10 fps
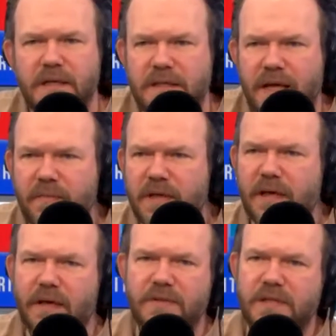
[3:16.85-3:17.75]
telling me
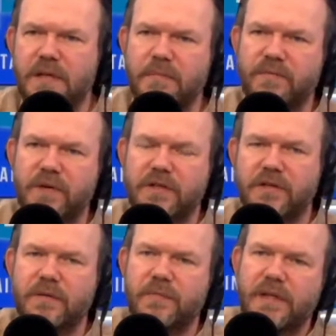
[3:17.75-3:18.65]
that I was going to be
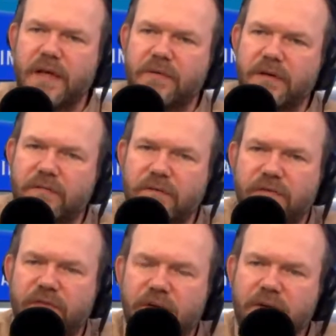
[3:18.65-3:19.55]
richer and we'd get rid of all the
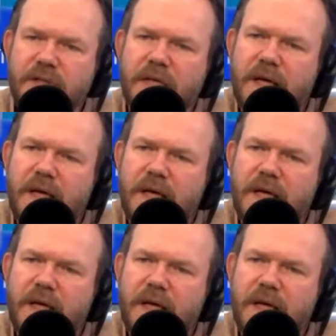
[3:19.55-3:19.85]
foreigners.